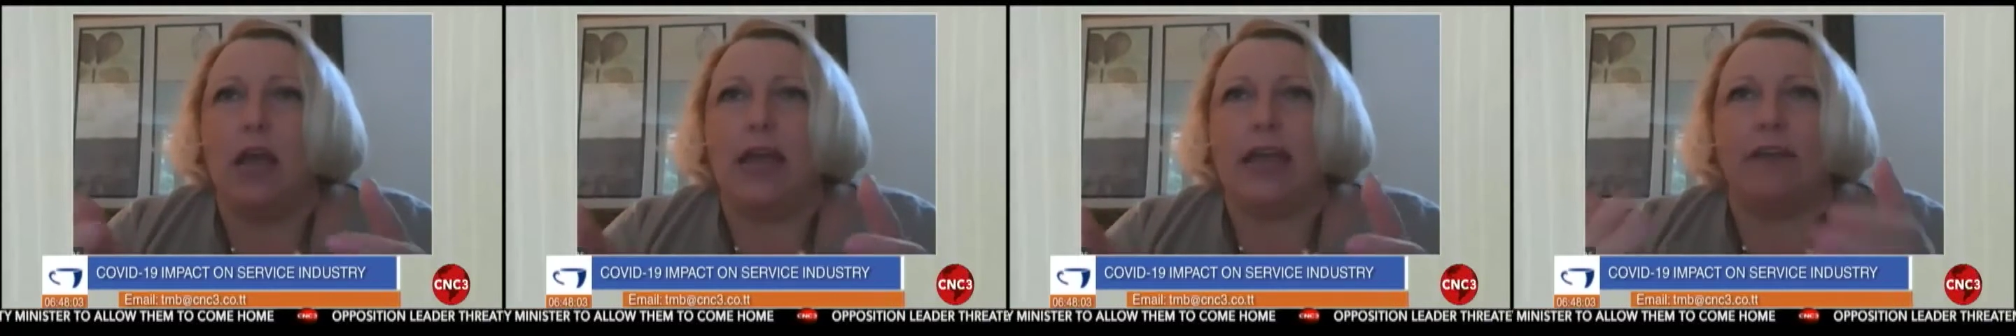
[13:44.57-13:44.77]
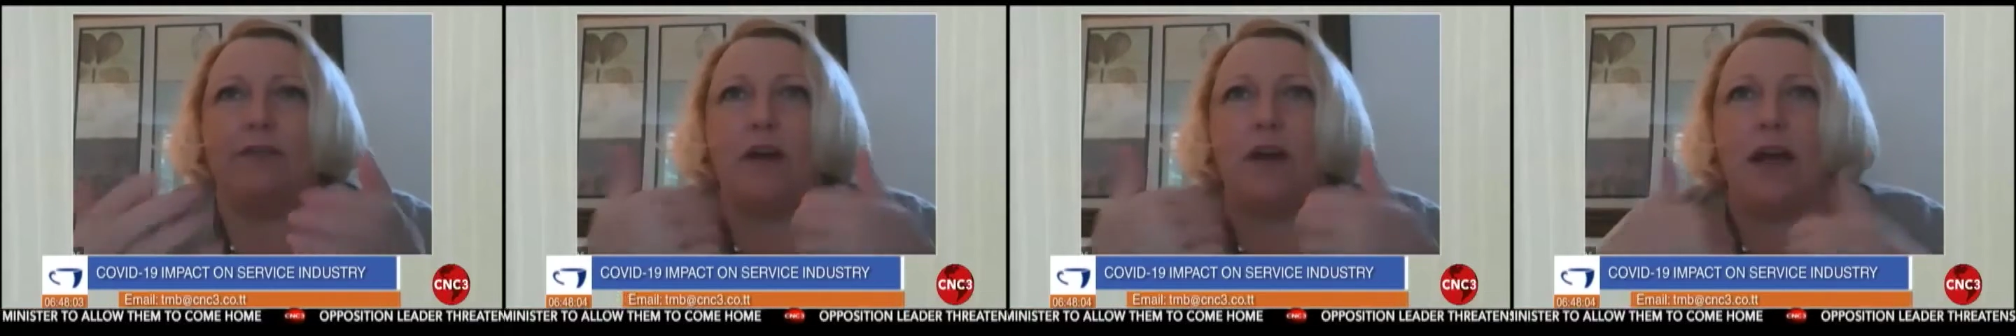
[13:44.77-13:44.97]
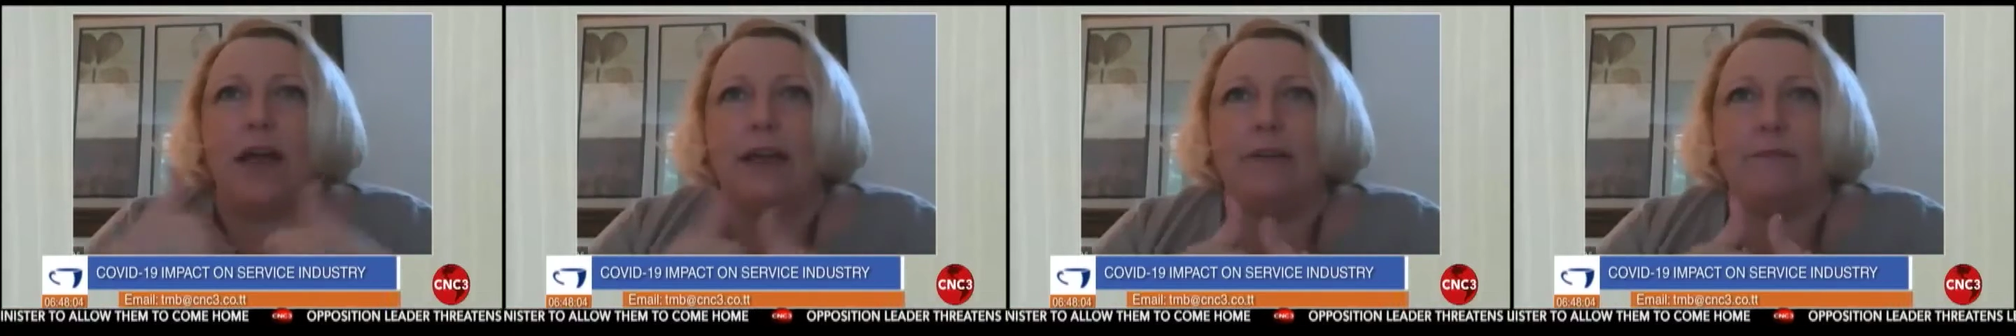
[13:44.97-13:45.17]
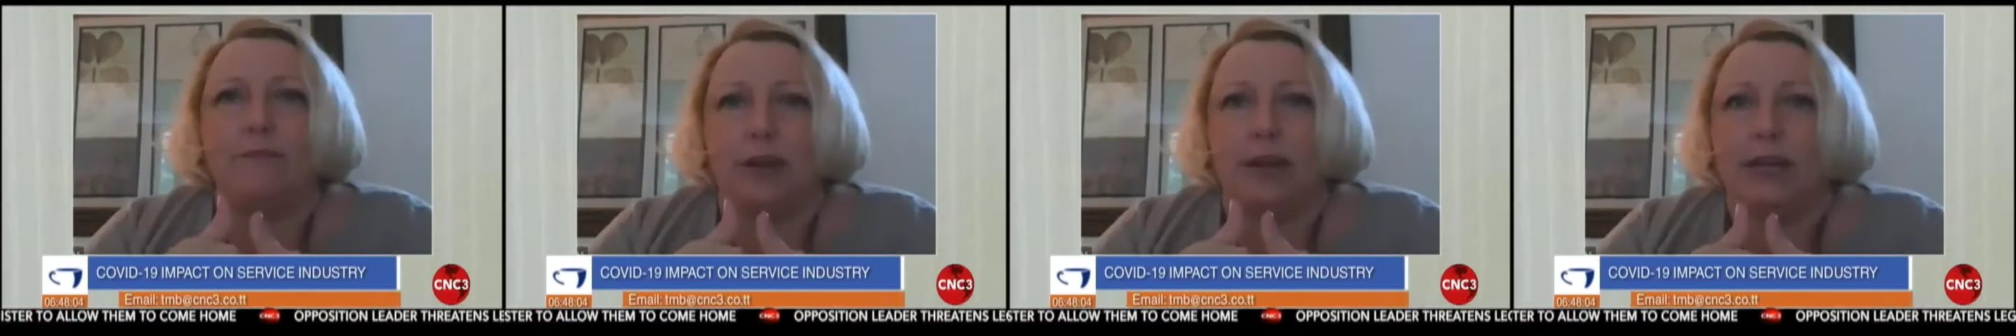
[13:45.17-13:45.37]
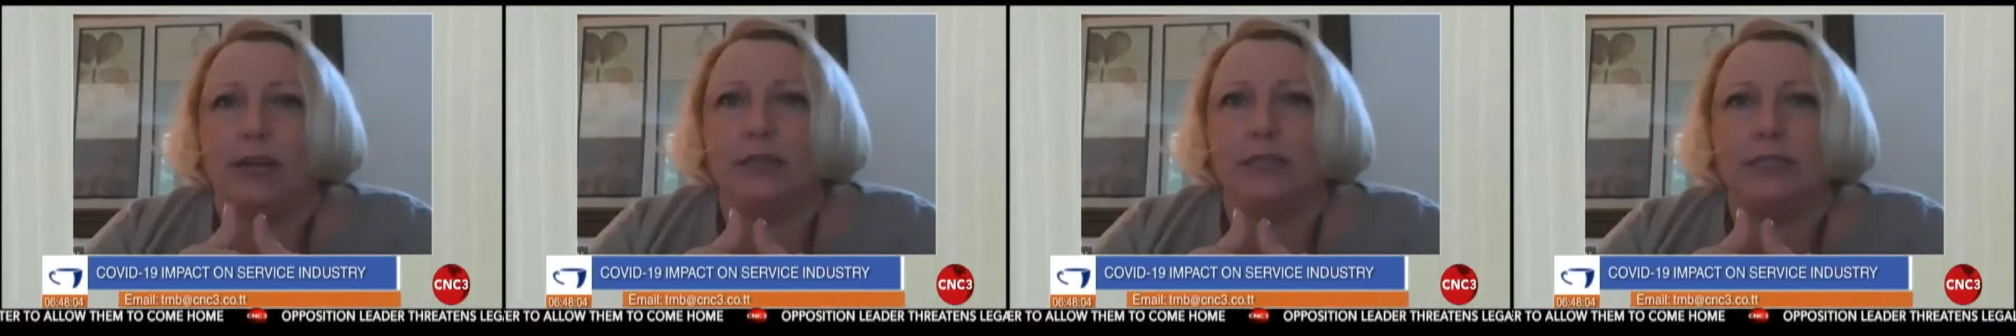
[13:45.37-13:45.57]
If I am
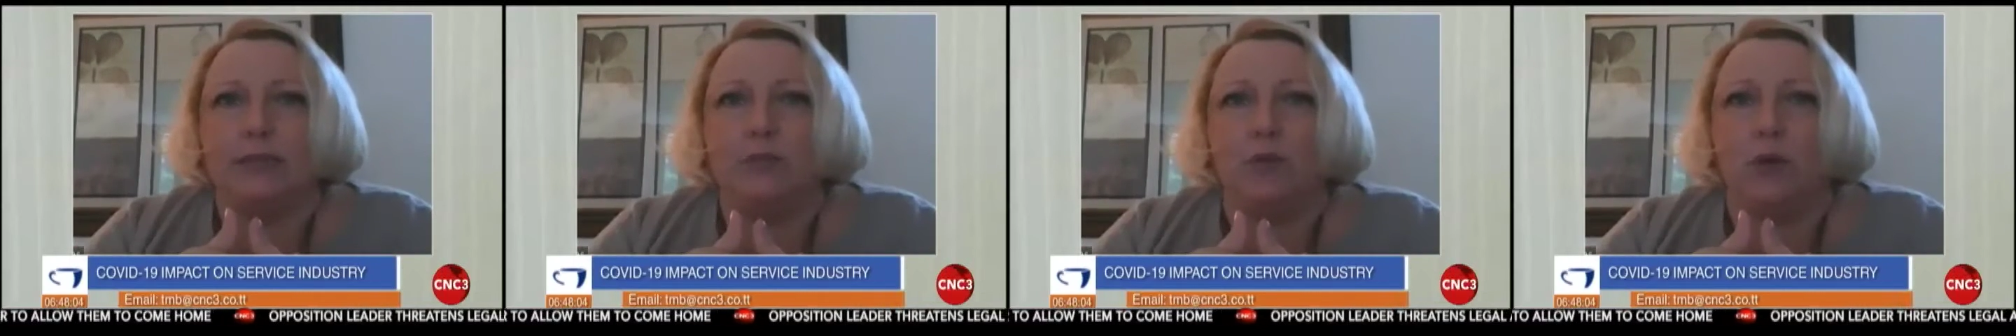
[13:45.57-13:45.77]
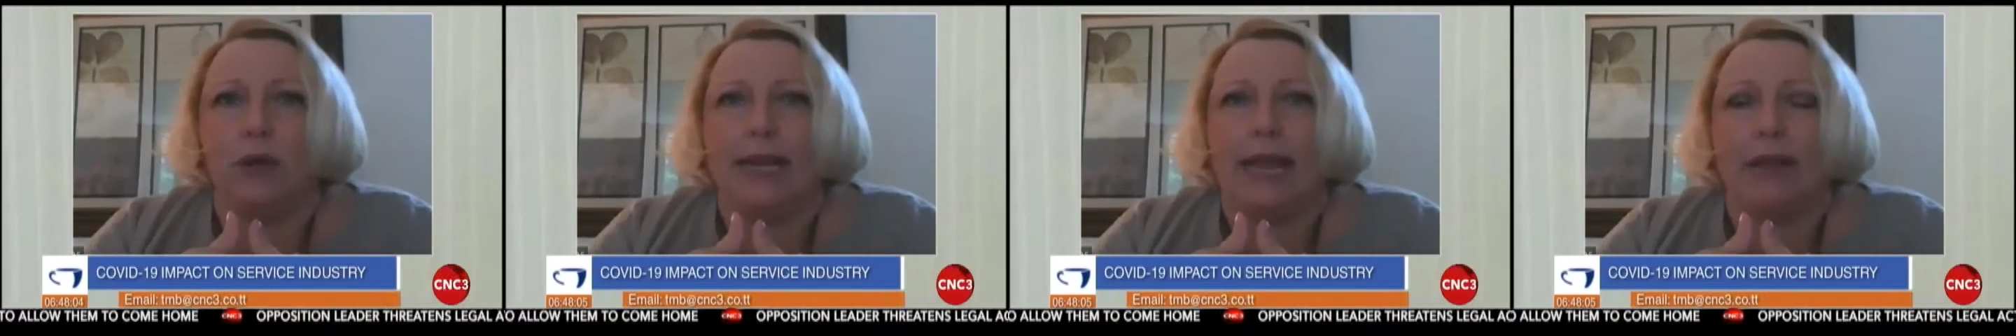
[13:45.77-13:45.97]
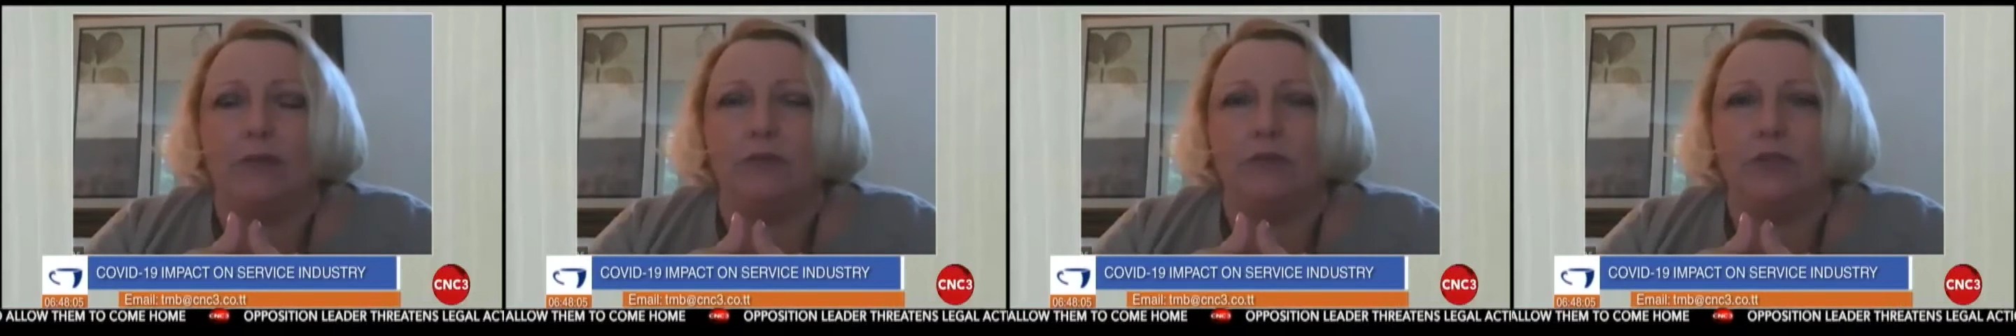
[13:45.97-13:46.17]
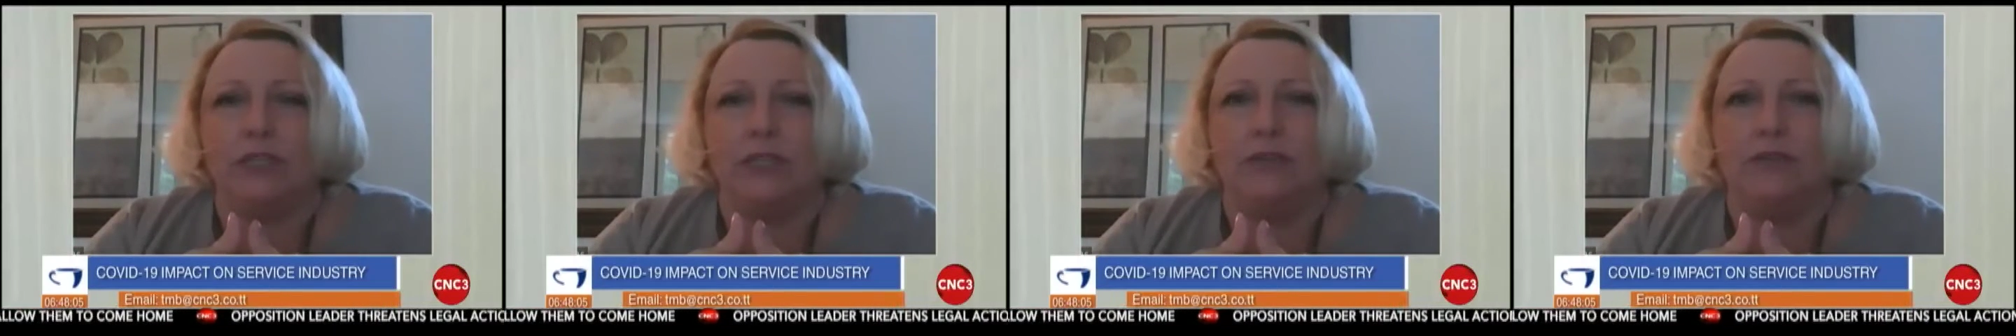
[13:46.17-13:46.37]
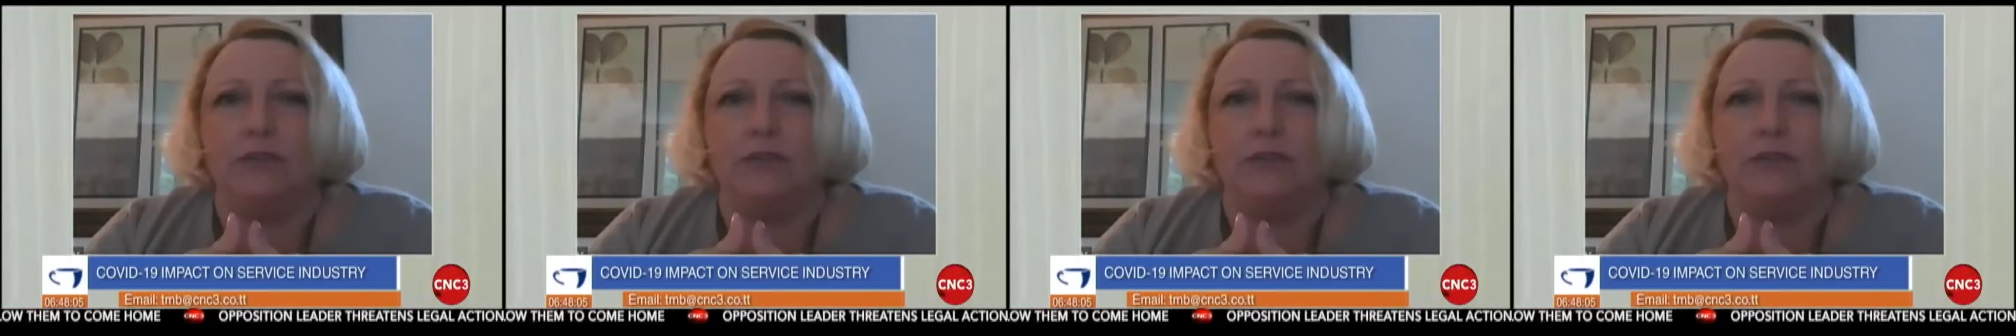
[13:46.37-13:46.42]
running a small accounting